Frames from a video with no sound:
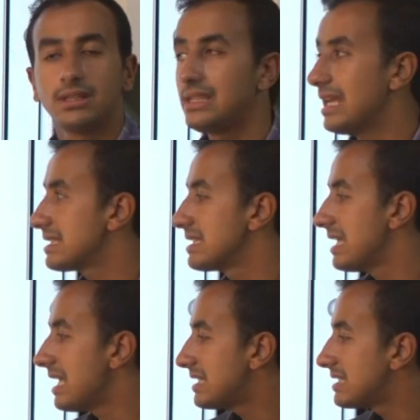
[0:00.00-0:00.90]
Yes,
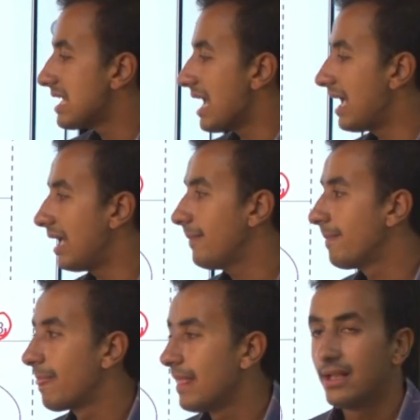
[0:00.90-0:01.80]
it's a
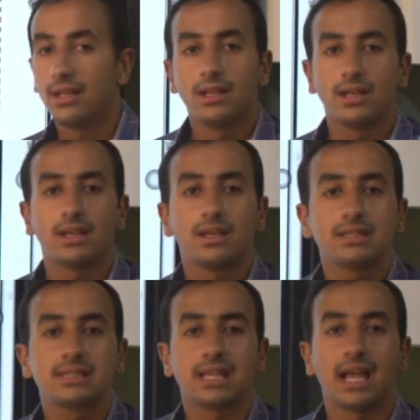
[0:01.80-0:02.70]

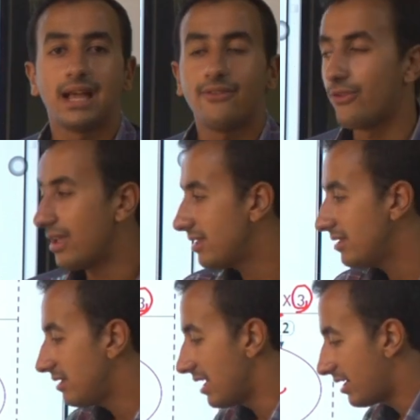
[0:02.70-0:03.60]

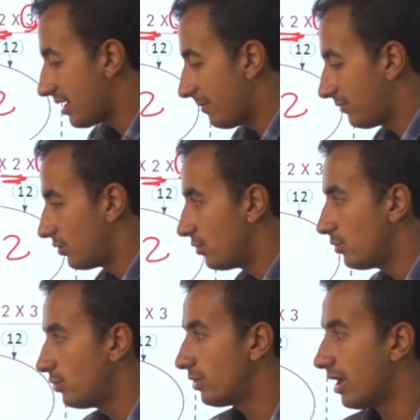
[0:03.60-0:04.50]
Venn diagram
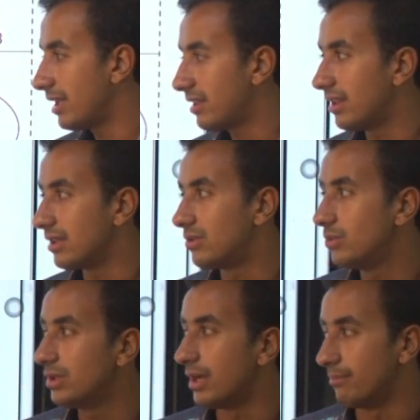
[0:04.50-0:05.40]
to write the
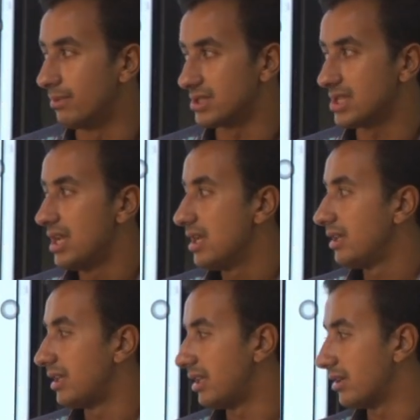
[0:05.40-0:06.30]
two numbers
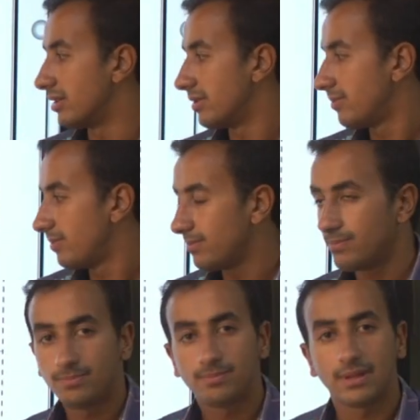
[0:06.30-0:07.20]
here
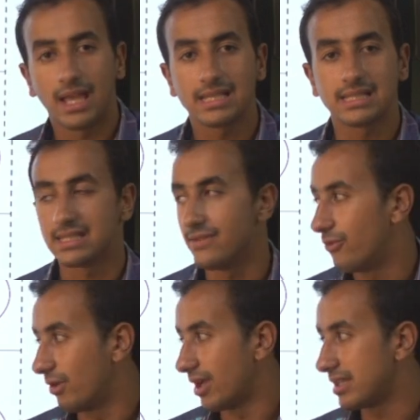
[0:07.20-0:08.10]
as the same
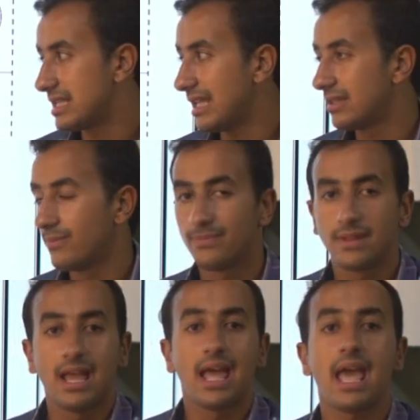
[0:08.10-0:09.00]
for like that.
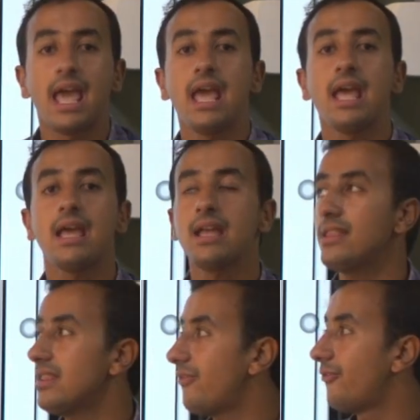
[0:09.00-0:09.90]

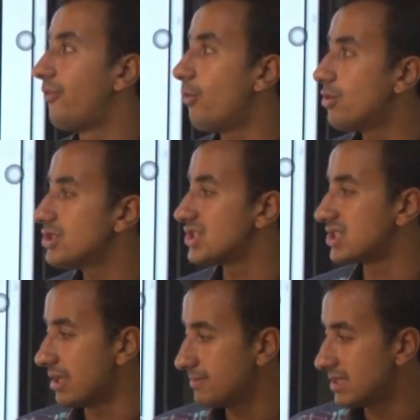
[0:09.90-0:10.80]
And the fourth
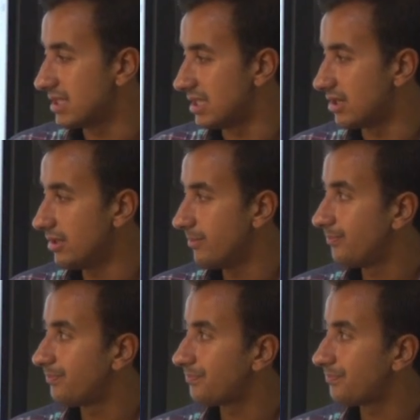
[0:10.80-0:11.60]
steps here